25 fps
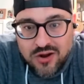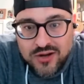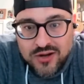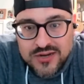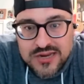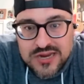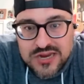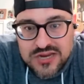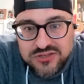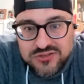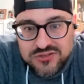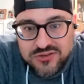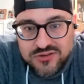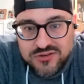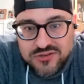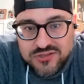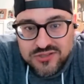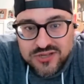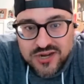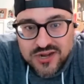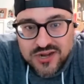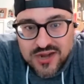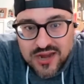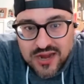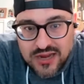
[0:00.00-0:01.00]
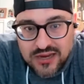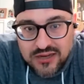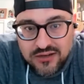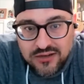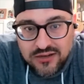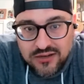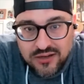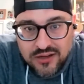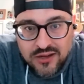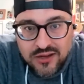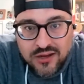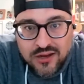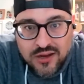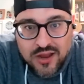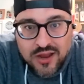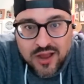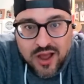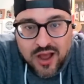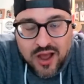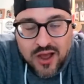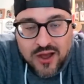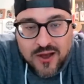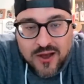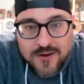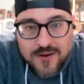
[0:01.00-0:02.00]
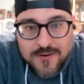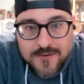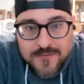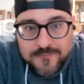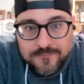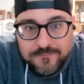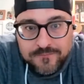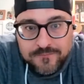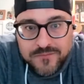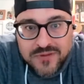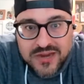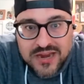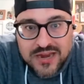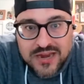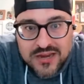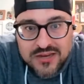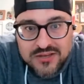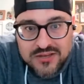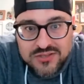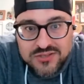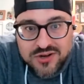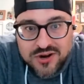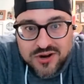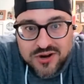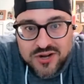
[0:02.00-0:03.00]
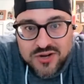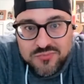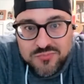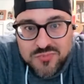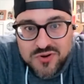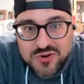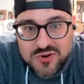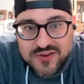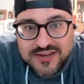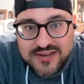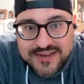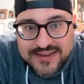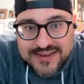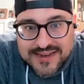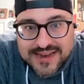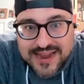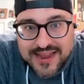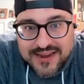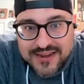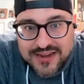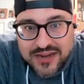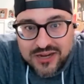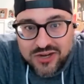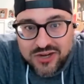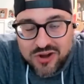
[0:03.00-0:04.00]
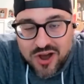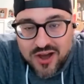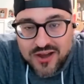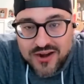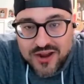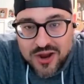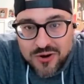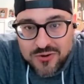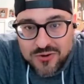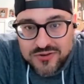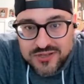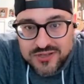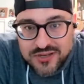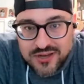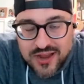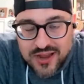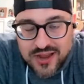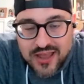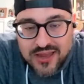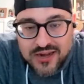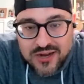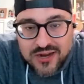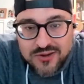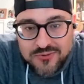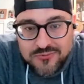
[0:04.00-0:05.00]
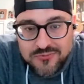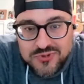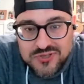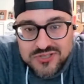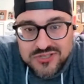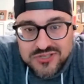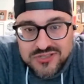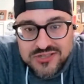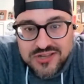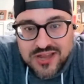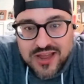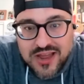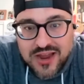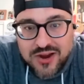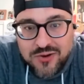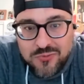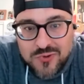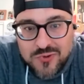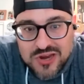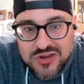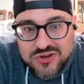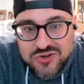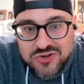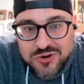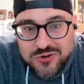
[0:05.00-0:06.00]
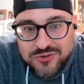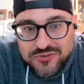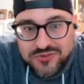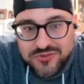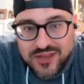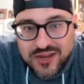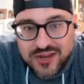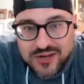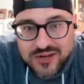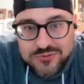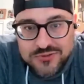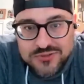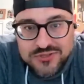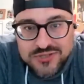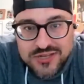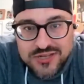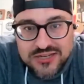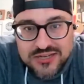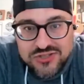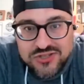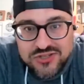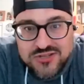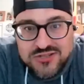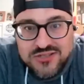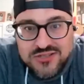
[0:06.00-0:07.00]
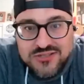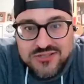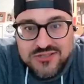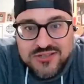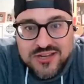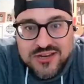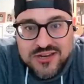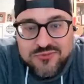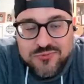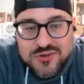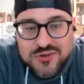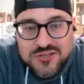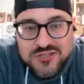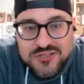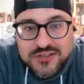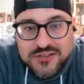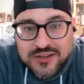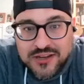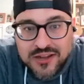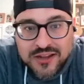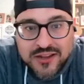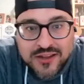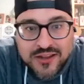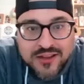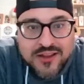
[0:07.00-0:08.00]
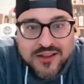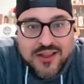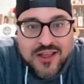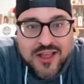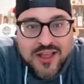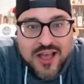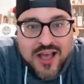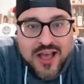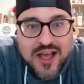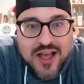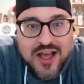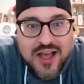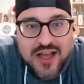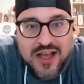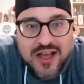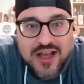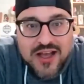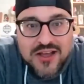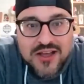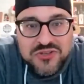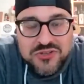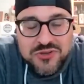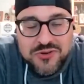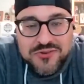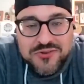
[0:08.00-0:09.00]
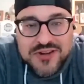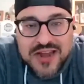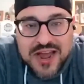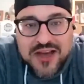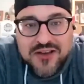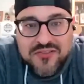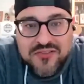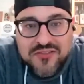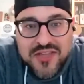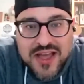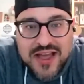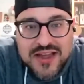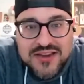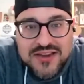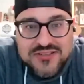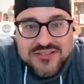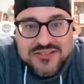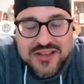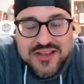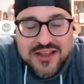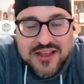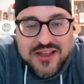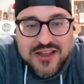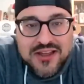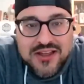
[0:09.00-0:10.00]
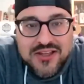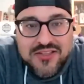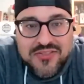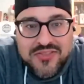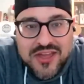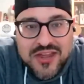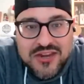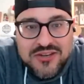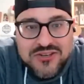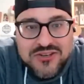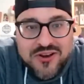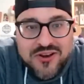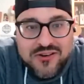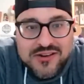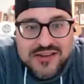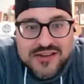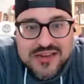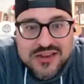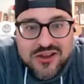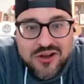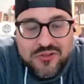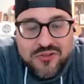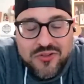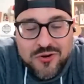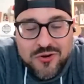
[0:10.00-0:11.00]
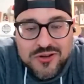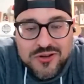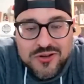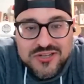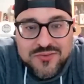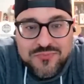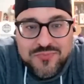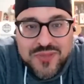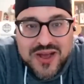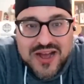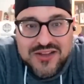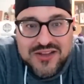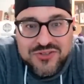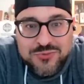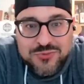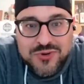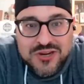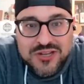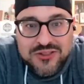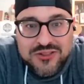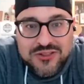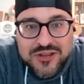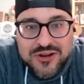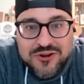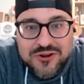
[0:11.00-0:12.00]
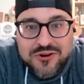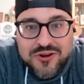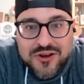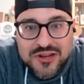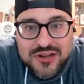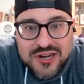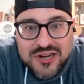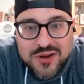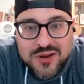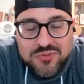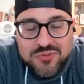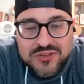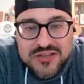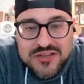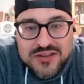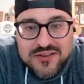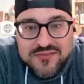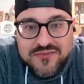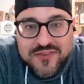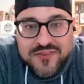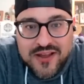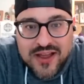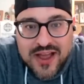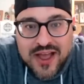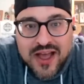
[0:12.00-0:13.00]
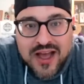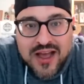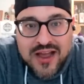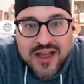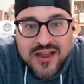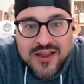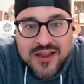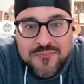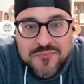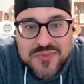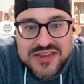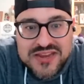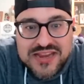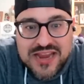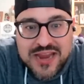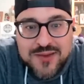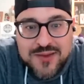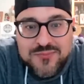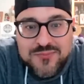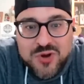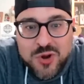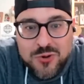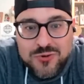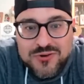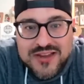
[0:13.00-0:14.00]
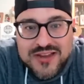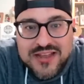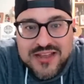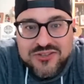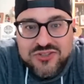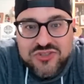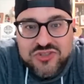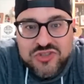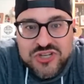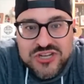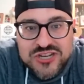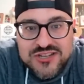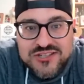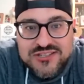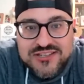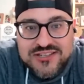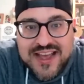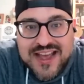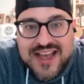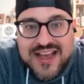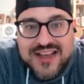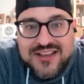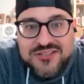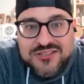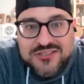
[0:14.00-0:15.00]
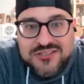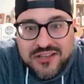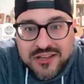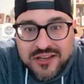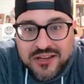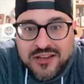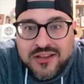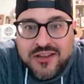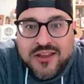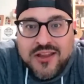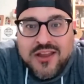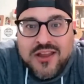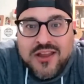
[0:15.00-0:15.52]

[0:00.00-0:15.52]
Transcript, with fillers: on Easter Sunday um, it started moving again and got out. And it was, uh, we joked that it was like Jesus had risen. Uh, so now that uh, that donkey, although it did pass away later on, I believe, uh, it became known as Jesus,